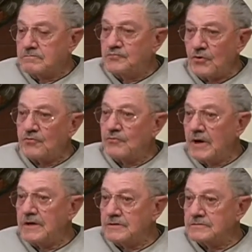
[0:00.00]
broke
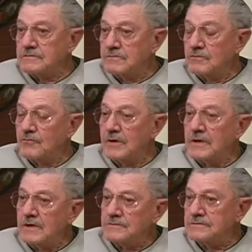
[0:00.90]
ranks, ran
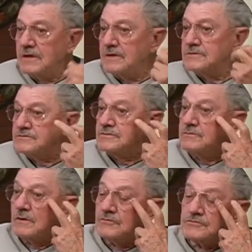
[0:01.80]
outside to see
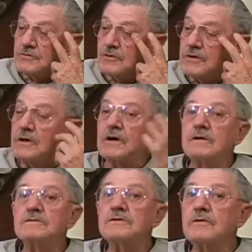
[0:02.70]
what was going
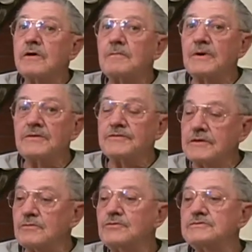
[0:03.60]
on. Right about
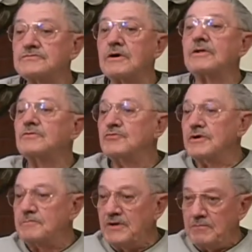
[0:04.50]
then, we saw the
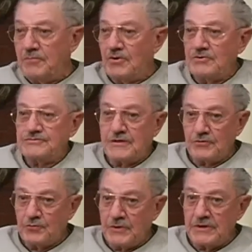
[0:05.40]
red meatballs on
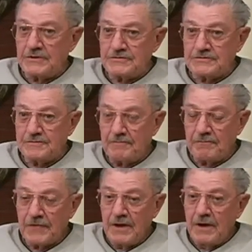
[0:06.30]
the wings.
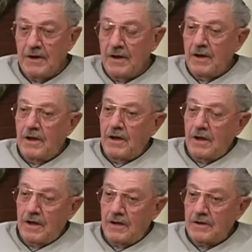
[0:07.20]

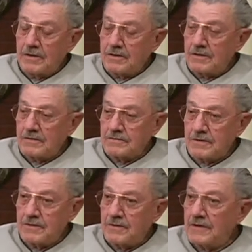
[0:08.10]
And
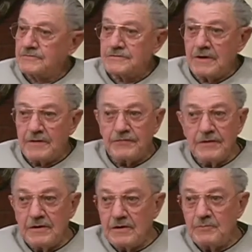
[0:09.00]
that's not
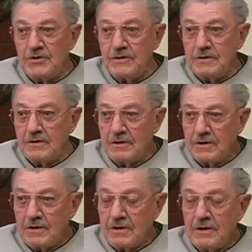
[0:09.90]
the Army,
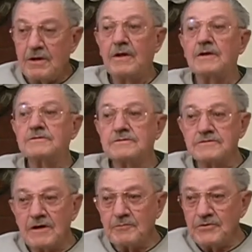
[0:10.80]
that's the
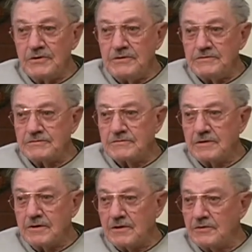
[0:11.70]
Japanese,
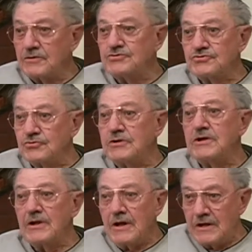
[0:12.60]
and they're shooting
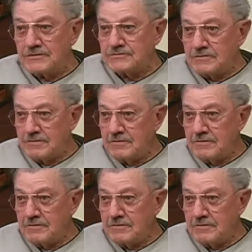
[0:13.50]
at us.